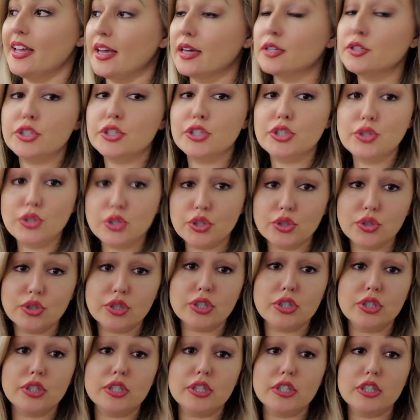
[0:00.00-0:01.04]
And she's
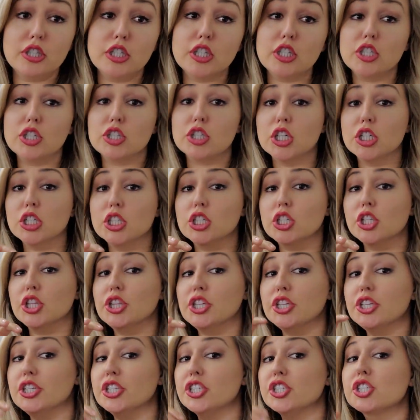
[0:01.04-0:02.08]
usually
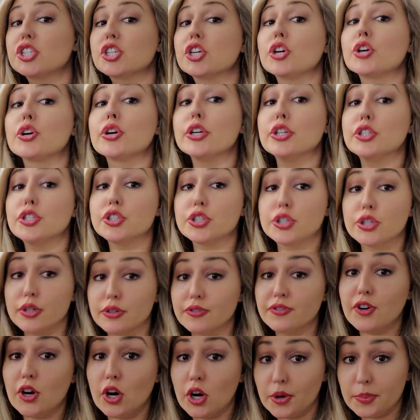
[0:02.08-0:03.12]
the discourager
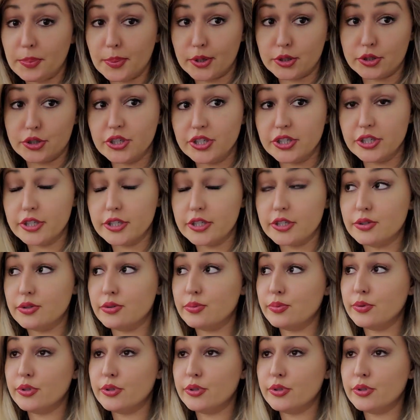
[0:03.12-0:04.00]
of car purchases,